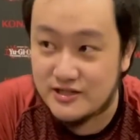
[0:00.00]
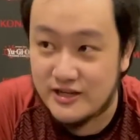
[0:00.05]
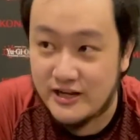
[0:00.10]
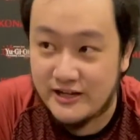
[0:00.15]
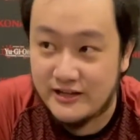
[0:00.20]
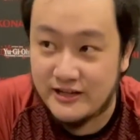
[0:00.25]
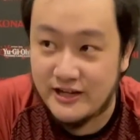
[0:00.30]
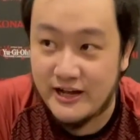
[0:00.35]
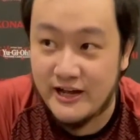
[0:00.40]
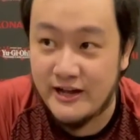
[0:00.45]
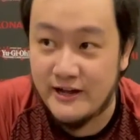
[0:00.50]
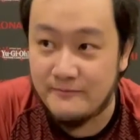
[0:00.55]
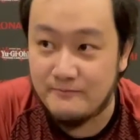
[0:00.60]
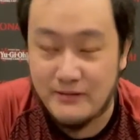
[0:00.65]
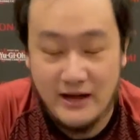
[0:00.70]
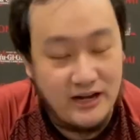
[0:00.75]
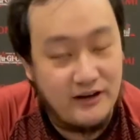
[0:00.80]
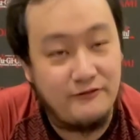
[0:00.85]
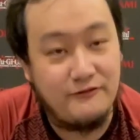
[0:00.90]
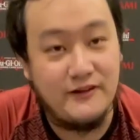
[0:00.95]
and
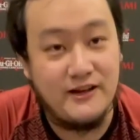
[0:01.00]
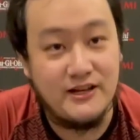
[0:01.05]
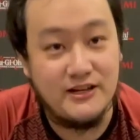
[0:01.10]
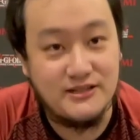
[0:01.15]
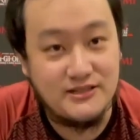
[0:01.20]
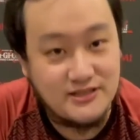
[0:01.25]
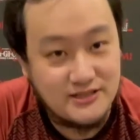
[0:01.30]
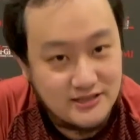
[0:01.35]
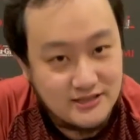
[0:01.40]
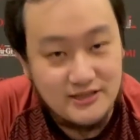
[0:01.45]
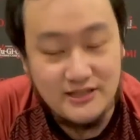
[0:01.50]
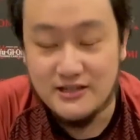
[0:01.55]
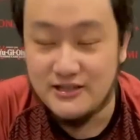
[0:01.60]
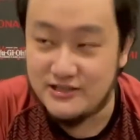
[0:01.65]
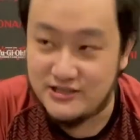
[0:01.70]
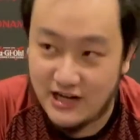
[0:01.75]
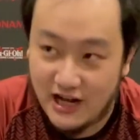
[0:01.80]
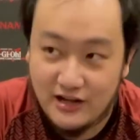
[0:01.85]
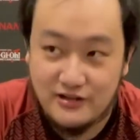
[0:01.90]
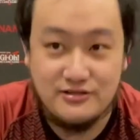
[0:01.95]
benefits.
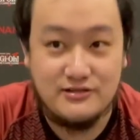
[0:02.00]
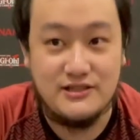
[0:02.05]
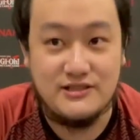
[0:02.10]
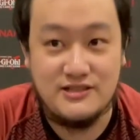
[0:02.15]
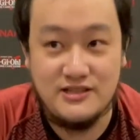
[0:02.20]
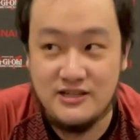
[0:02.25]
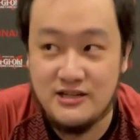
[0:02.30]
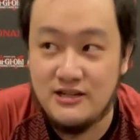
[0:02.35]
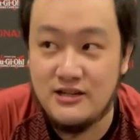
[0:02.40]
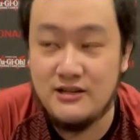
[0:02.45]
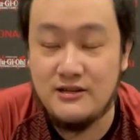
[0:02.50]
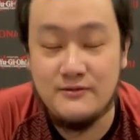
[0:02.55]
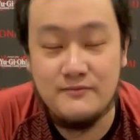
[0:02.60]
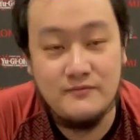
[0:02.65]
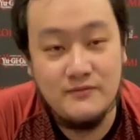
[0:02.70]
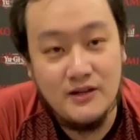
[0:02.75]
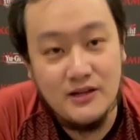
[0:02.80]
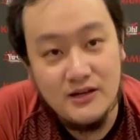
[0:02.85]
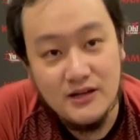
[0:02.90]
Shout out to the team.